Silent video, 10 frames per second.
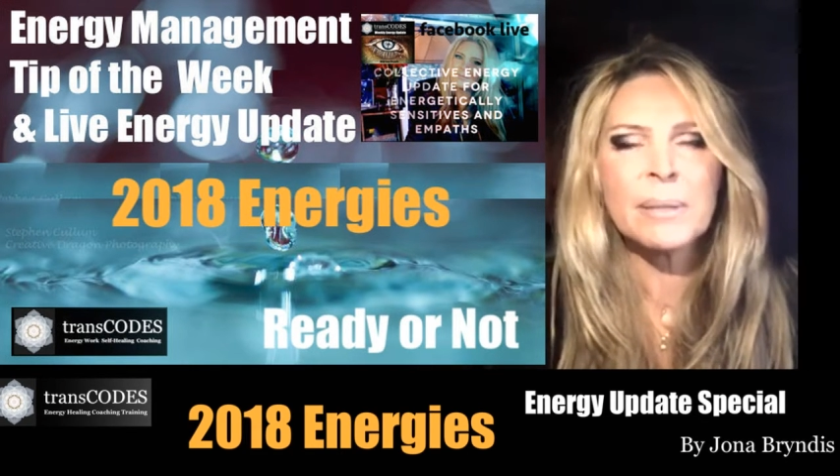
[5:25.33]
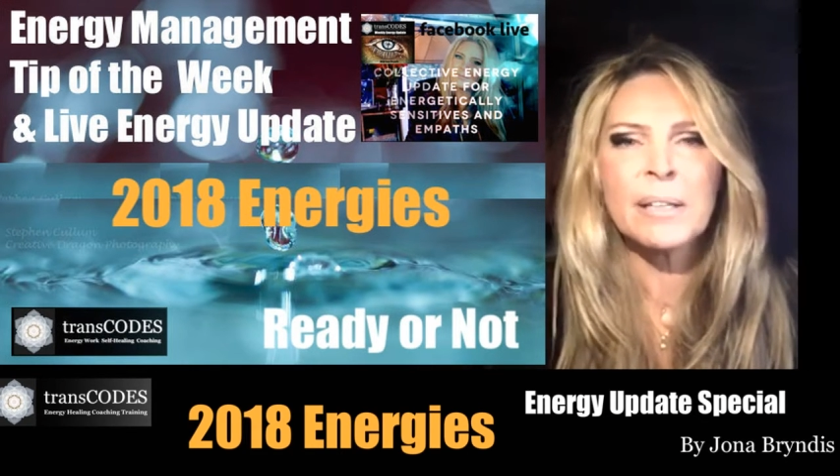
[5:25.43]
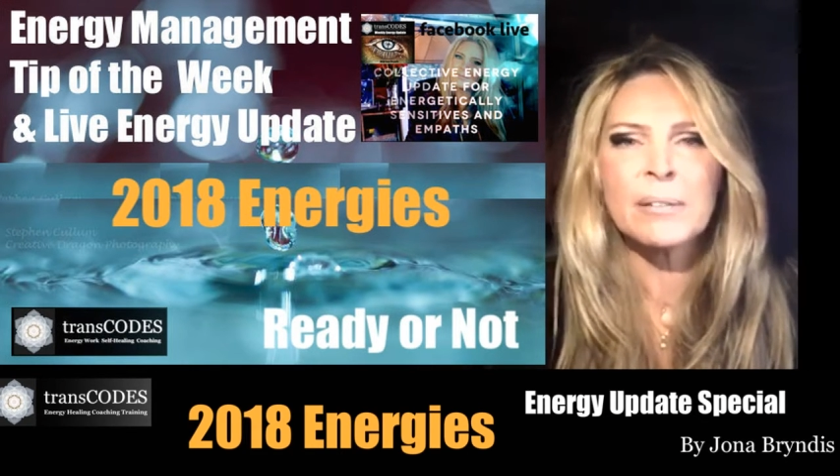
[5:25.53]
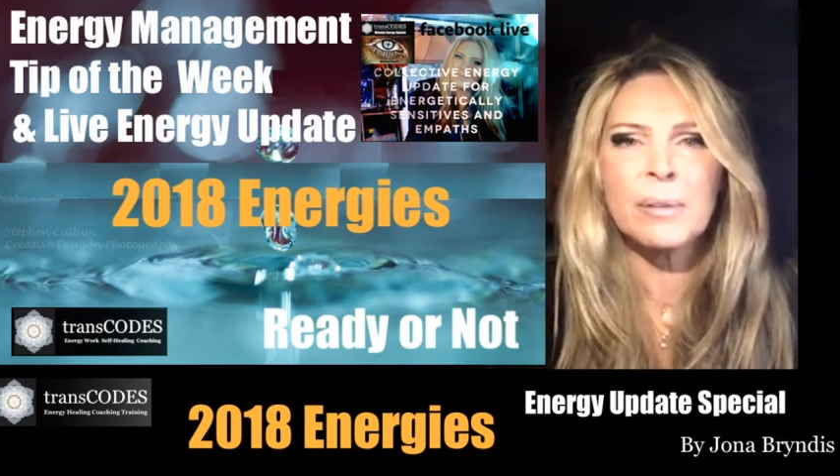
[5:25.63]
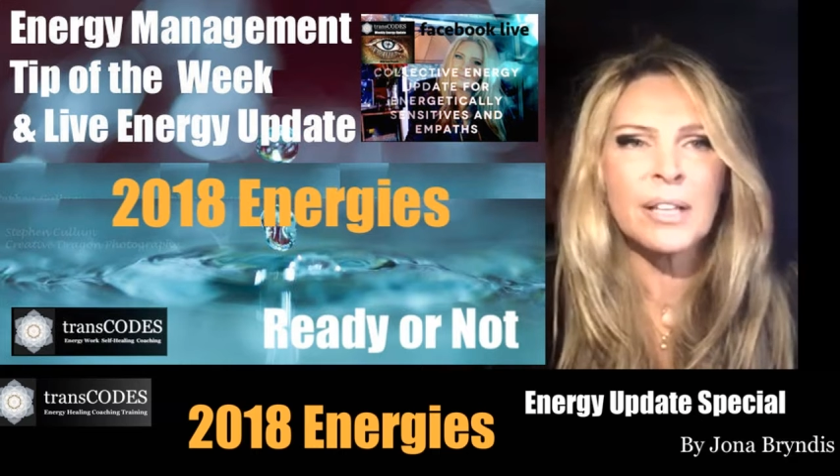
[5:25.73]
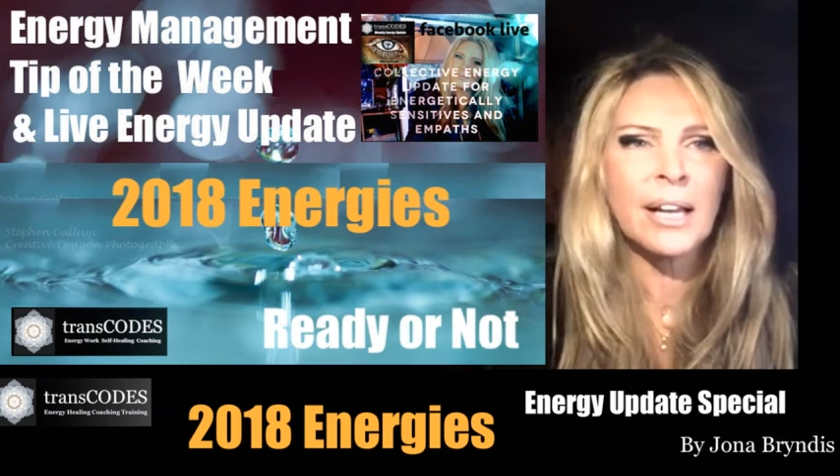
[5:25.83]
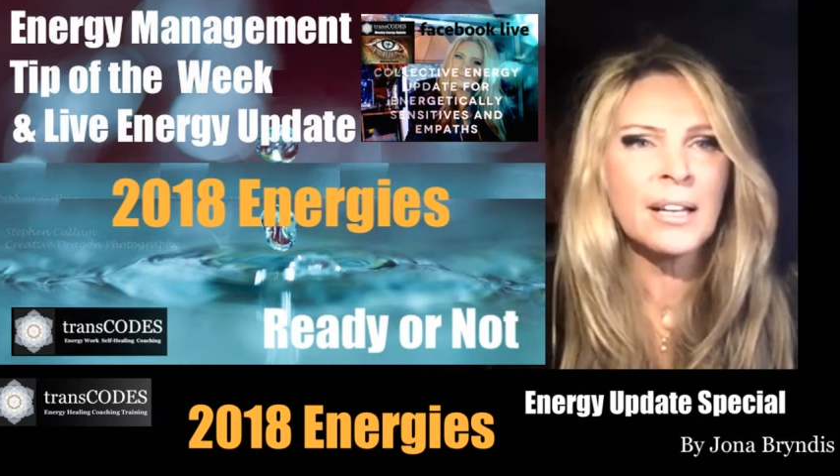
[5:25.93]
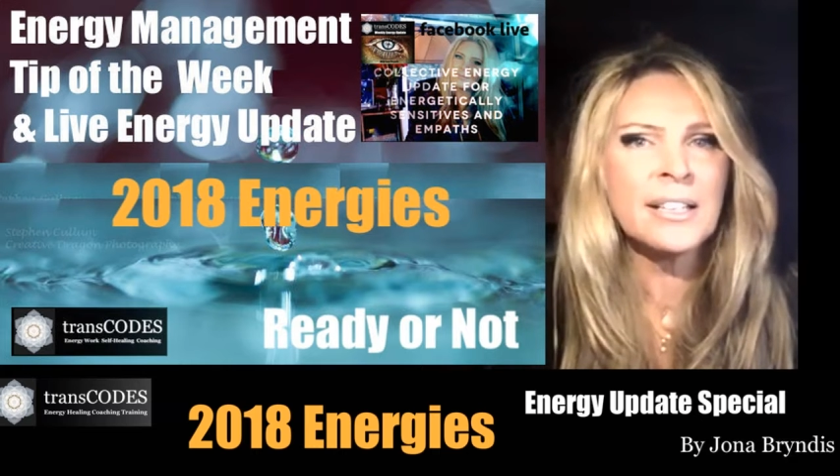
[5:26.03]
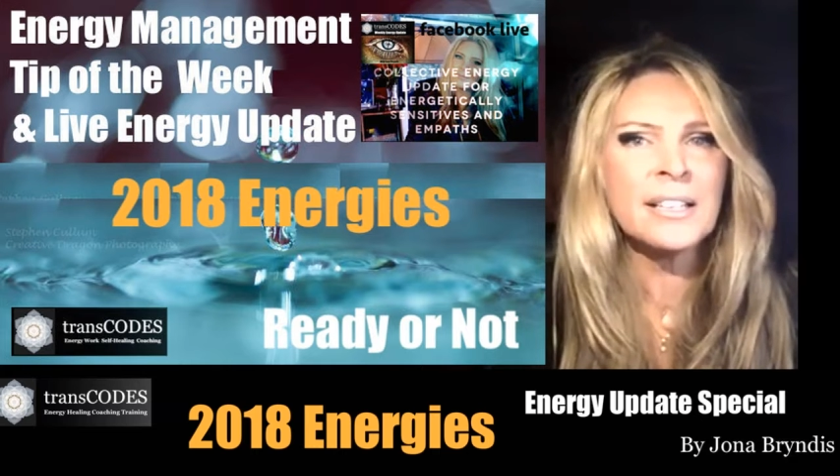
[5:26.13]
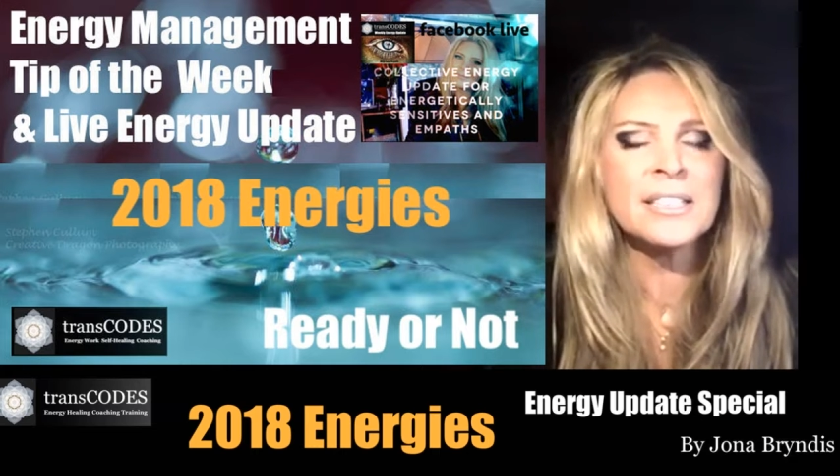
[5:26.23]
be it with
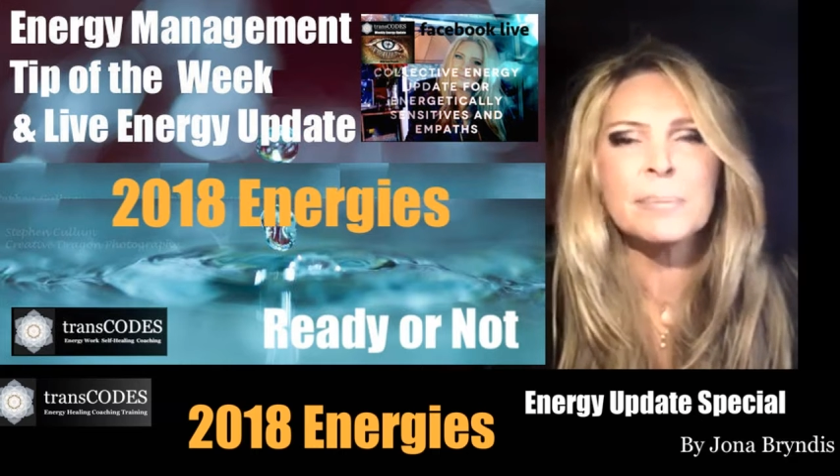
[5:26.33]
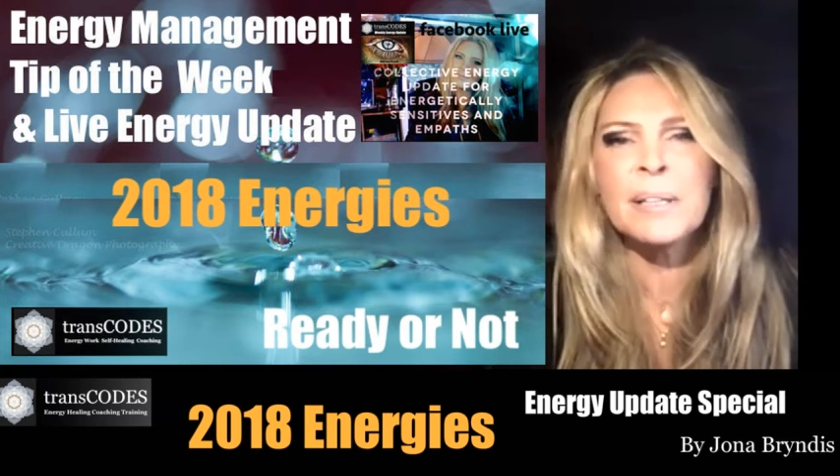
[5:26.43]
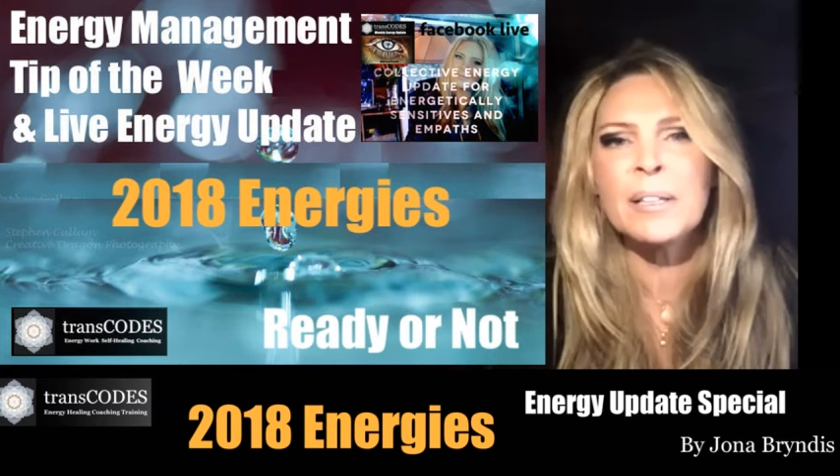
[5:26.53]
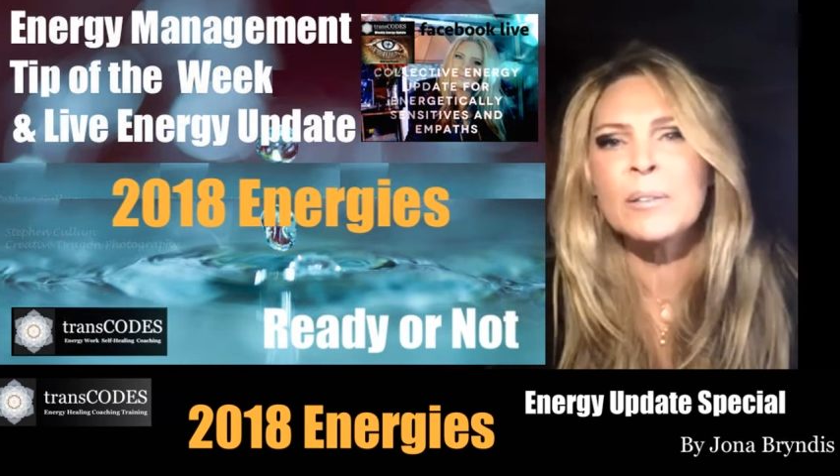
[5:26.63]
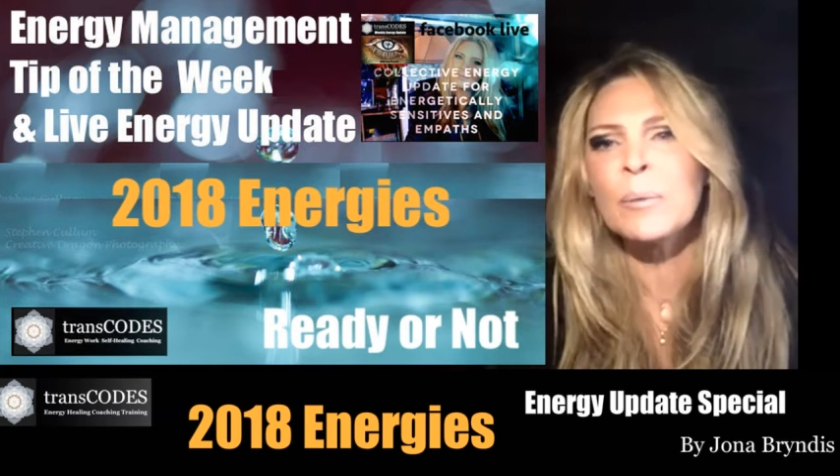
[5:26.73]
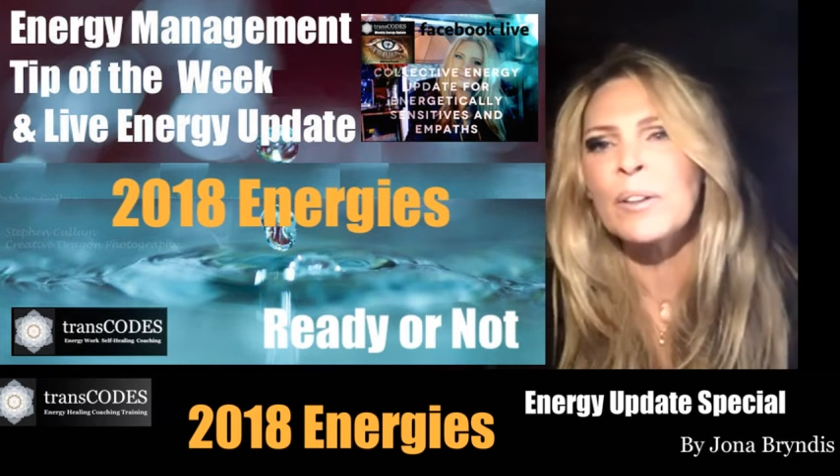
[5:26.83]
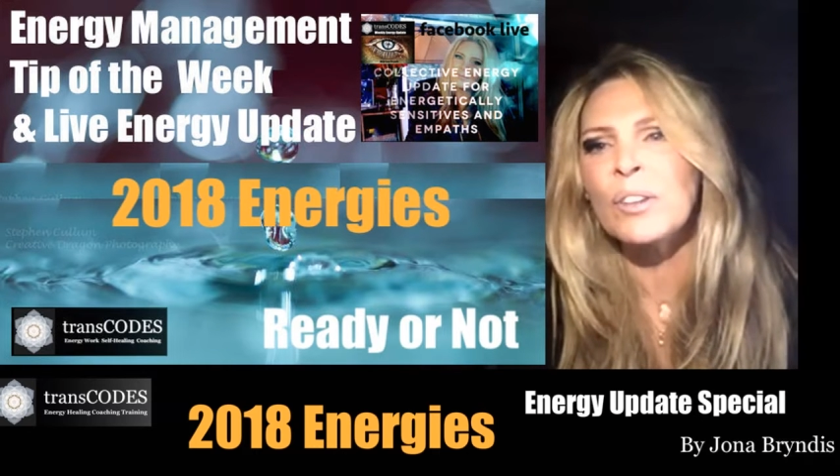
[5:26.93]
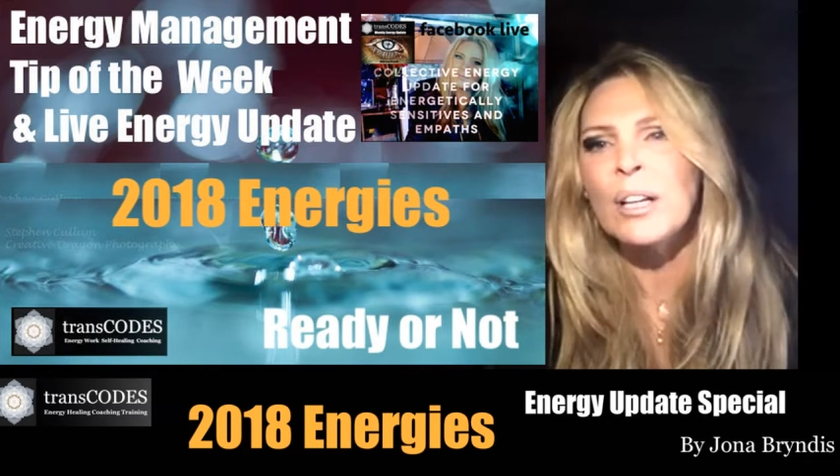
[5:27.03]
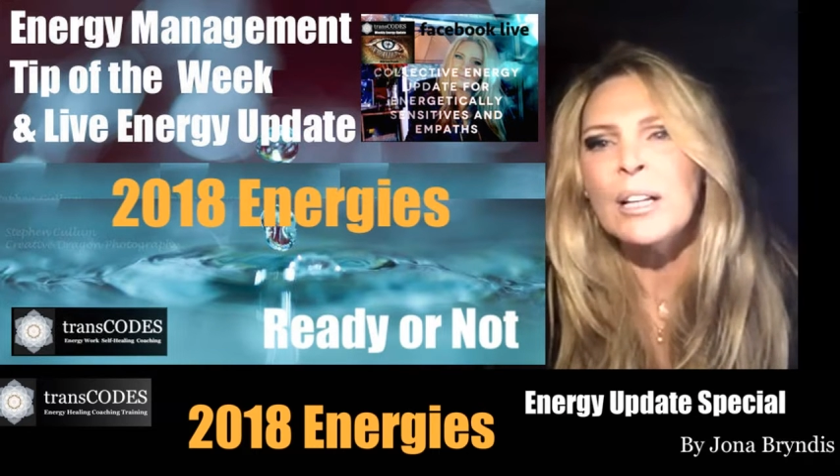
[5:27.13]
aliens, be it with,